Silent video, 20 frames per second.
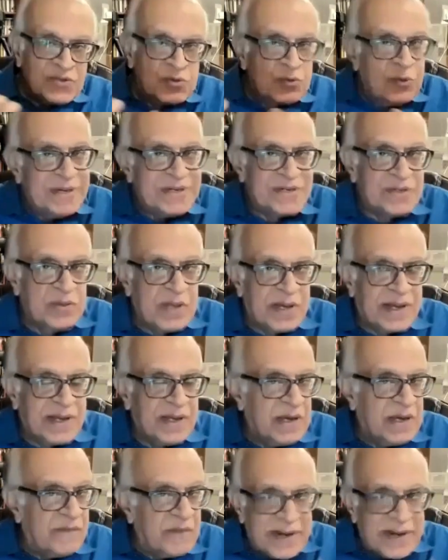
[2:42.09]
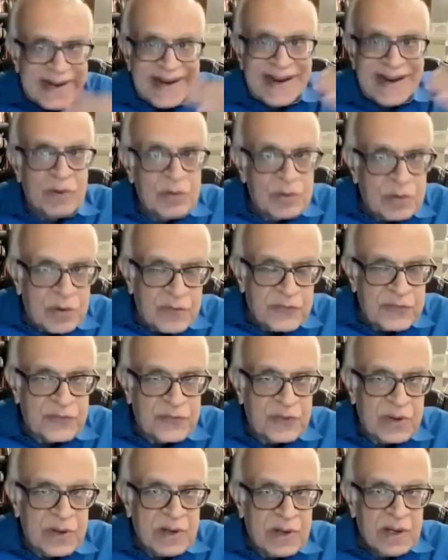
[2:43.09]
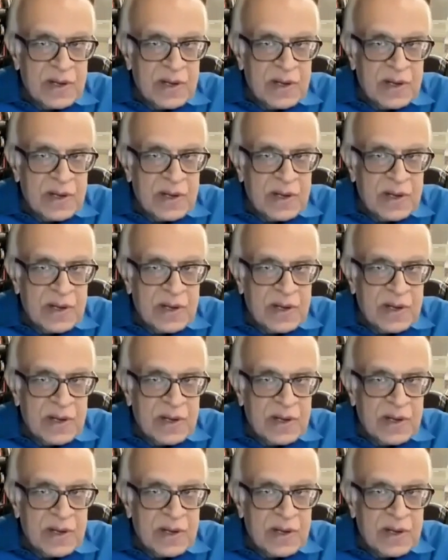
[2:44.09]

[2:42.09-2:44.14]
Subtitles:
street they can never get out of,